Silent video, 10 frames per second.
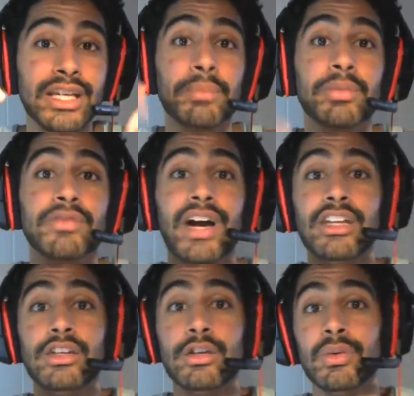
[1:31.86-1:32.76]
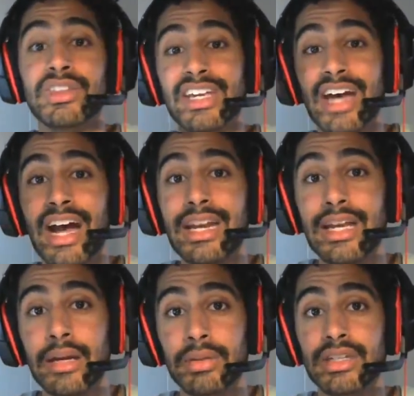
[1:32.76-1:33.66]
providing you with the
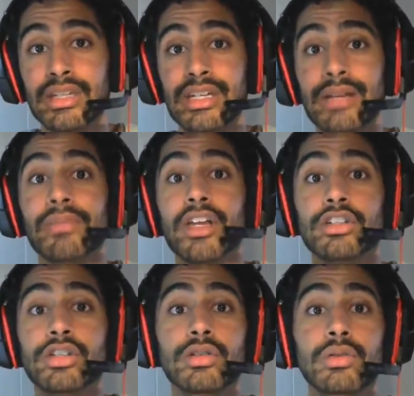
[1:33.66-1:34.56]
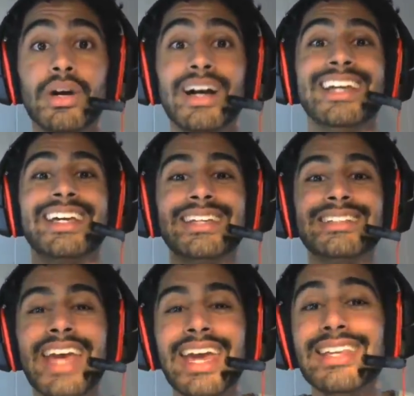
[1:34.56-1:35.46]
kiting ability to
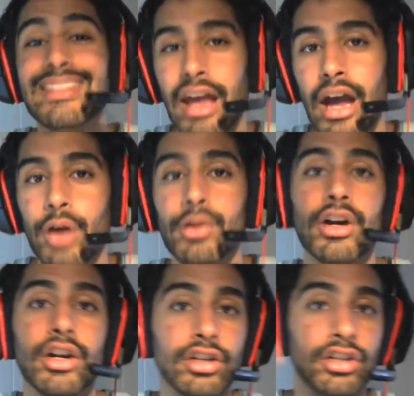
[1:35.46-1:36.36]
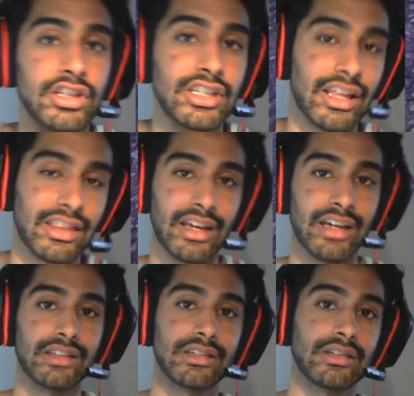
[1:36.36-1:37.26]
take down good death
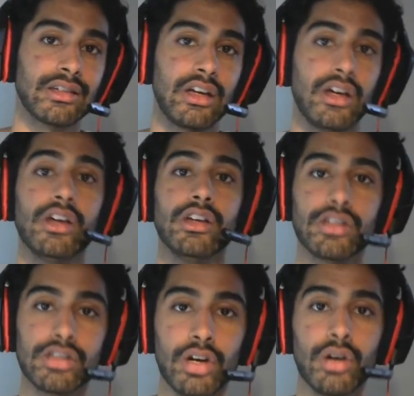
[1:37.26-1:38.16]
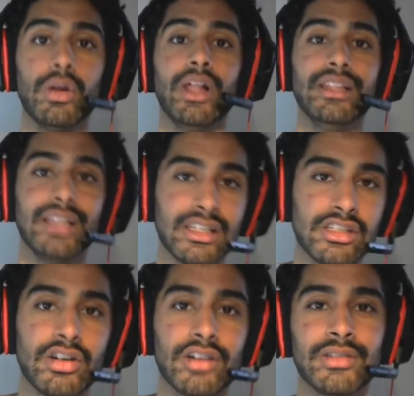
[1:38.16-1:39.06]
knights. So let's
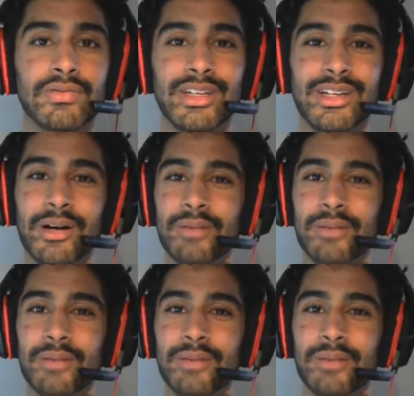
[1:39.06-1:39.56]
start the video.